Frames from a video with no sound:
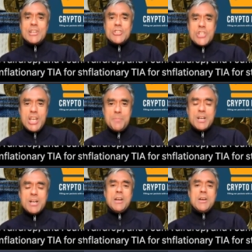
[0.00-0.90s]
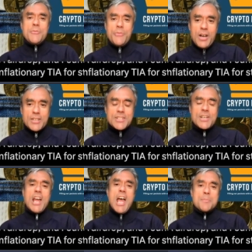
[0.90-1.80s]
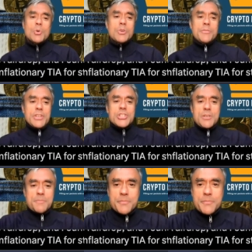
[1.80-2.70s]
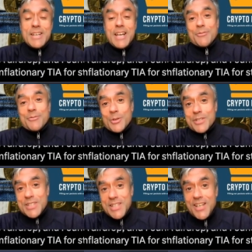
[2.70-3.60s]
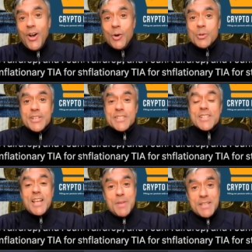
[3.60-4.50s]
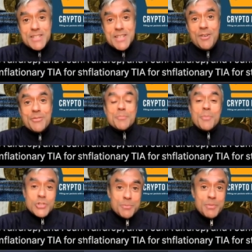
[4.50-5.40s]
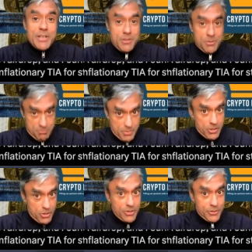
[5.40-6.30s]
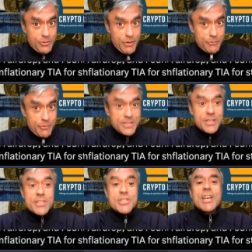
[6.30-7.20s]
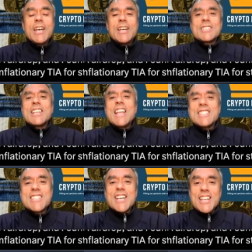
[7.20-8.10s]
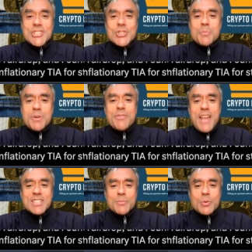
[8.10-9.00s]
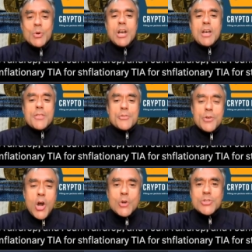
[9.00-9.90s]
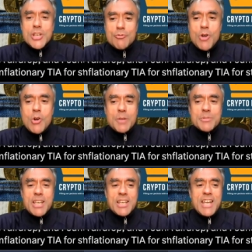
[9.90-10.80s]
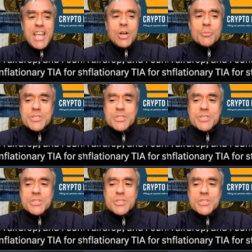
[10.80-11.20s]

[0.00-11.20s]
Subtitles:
cheaper, faster, and more efficient? Now, for tier holders like myself and possibly you, but you're going to do your own research, Celestia is super flexible. Through hosting rollups, it can help